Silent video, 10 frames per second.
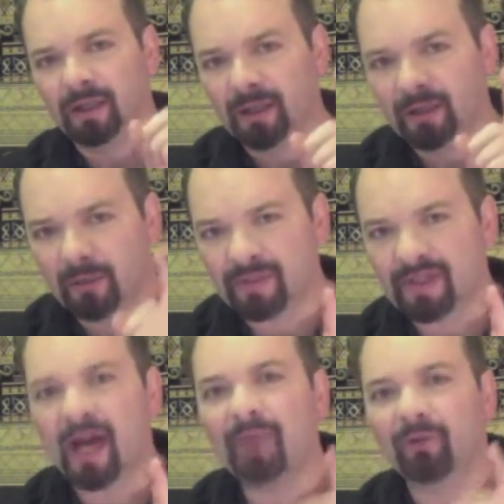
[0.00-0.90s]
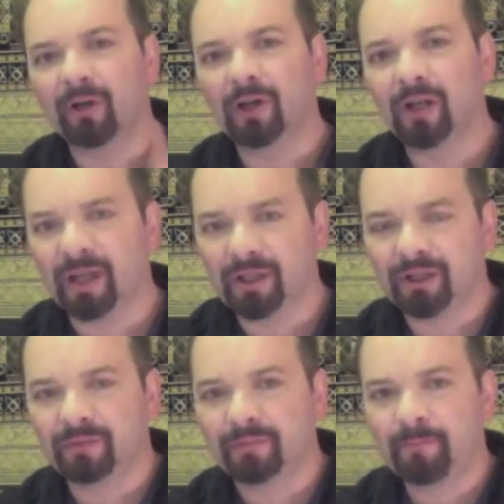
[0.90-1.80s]
there was time for a
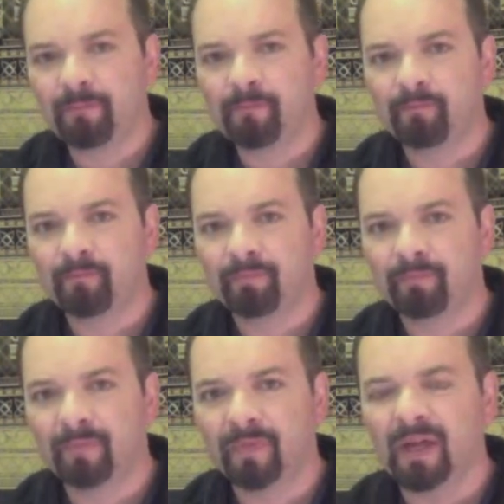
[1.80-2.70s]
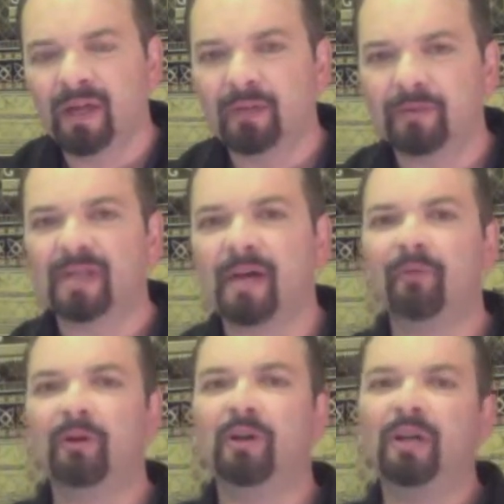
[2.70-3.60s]
clinch. There was time
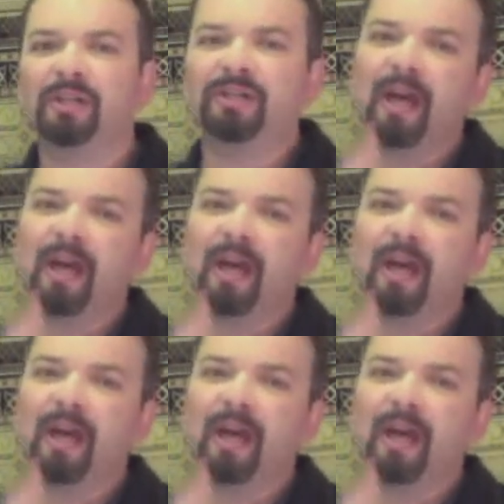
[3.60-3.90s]
for a clinch.